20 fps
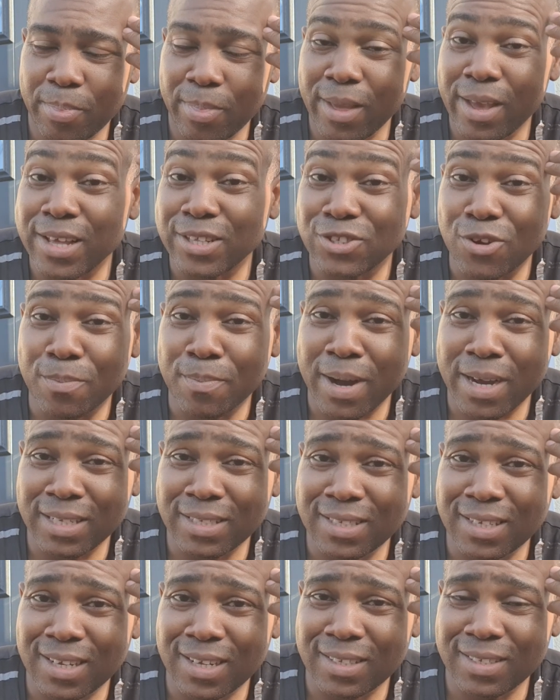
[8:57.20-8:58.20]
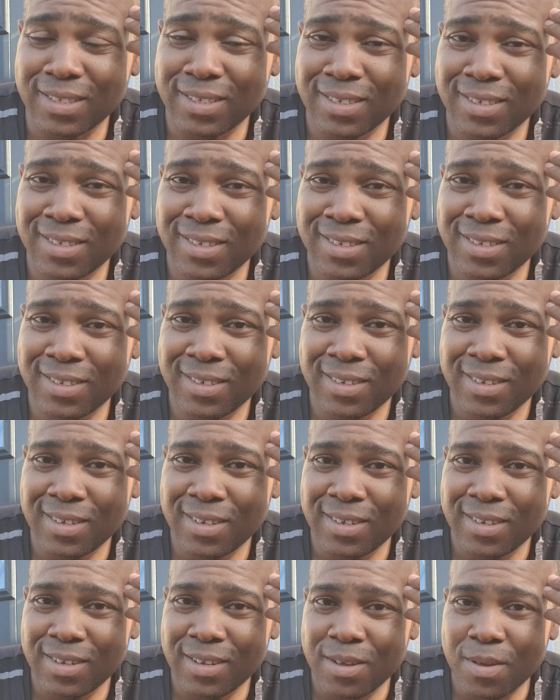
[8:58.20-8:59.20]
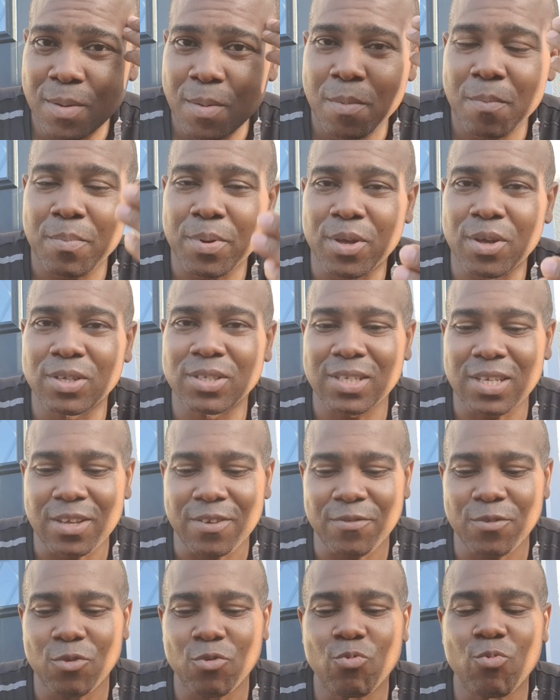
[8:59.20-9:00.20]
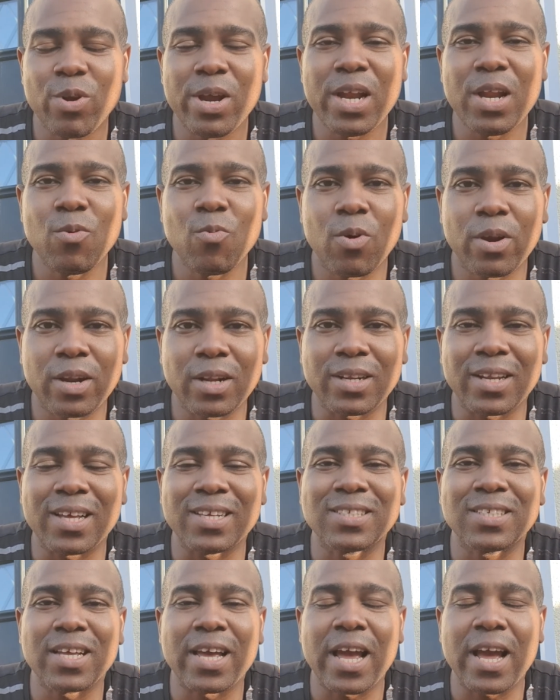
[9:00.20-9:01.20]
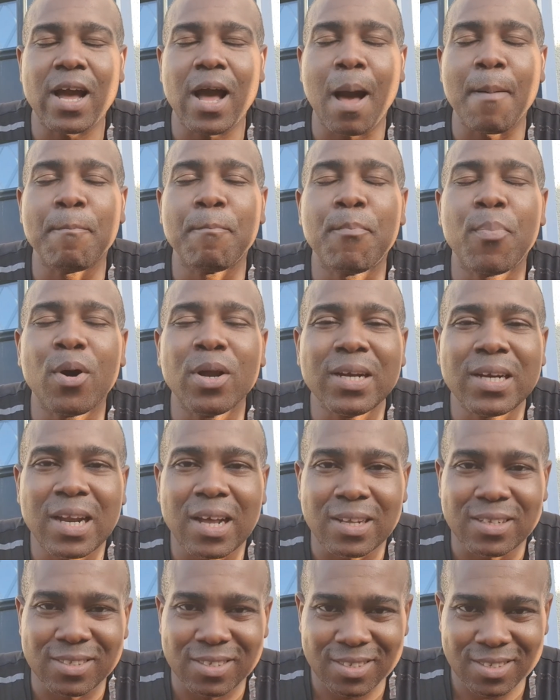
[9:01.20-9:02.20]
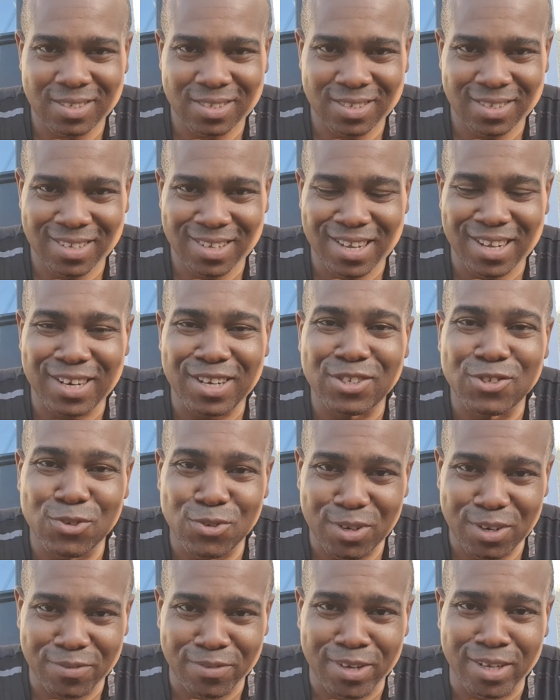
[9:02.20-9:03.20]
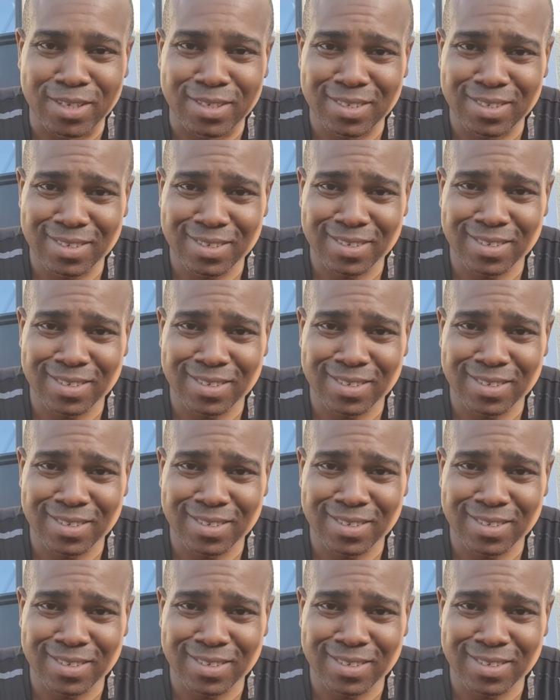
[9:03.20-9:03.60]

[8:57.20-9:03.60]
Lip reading: It's your mindset. Because if you really want... There's abundance in this universe.